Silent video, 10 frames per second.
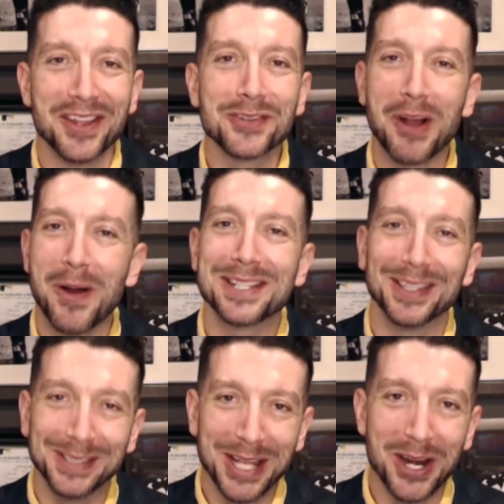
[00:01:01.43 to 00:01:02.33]
There's always
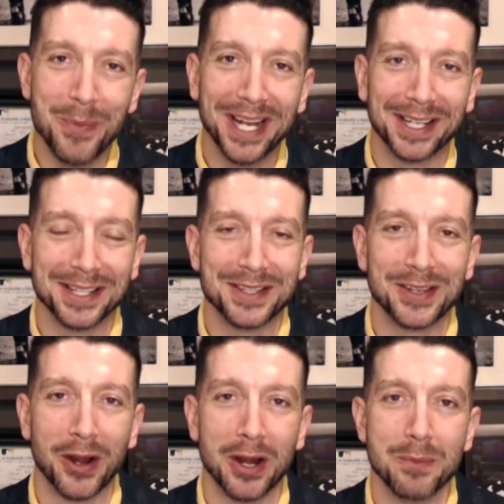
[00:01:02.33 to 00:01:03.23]
a little bit of
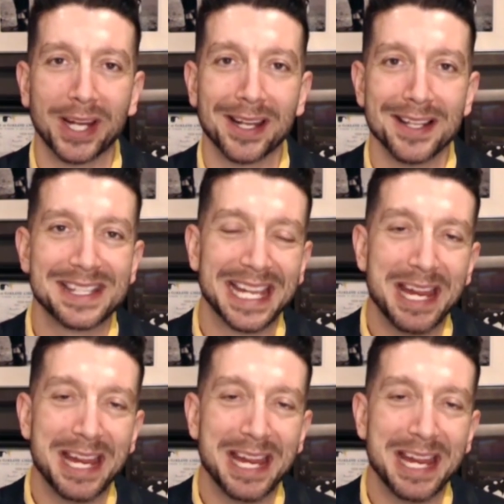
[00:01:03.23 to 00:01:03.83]
concern, because